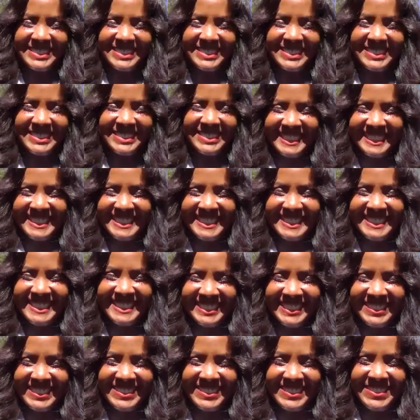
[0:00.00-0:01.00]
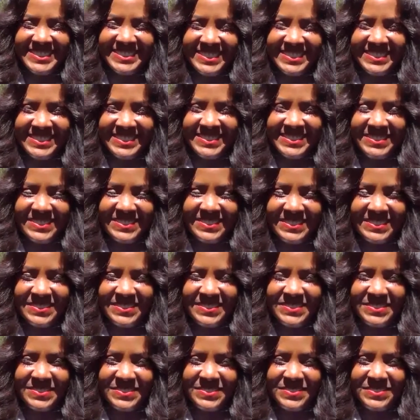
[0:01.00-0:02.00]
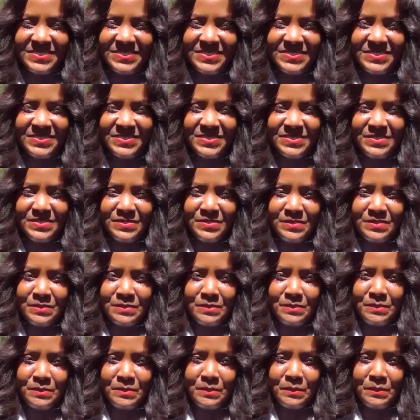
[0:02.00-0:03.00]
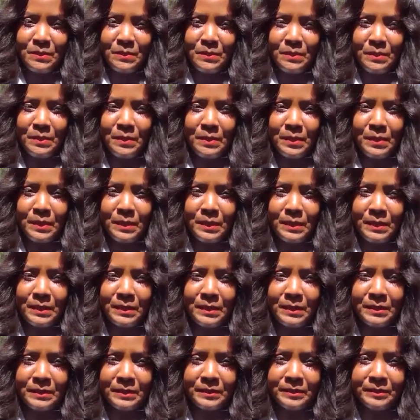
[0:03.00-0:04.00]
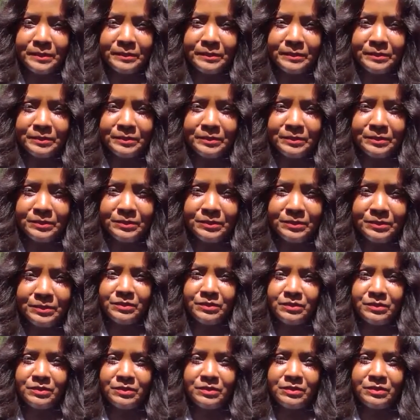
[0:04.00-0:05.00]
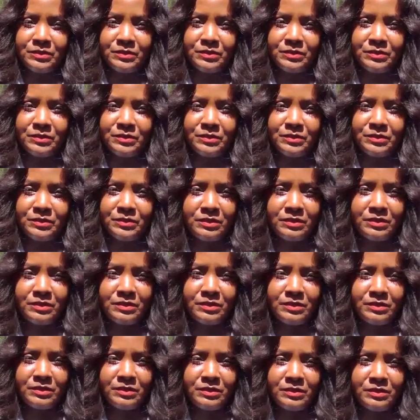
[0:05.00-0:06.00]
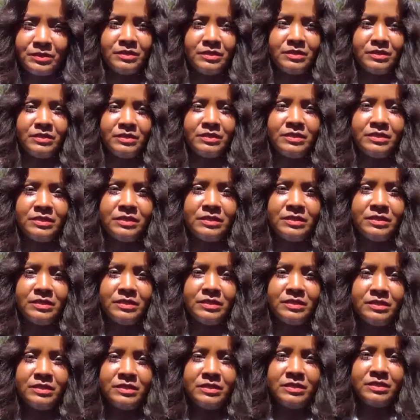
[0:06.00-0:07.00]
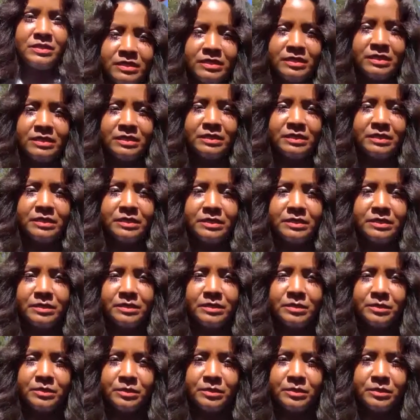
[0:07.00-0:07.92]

[no speech]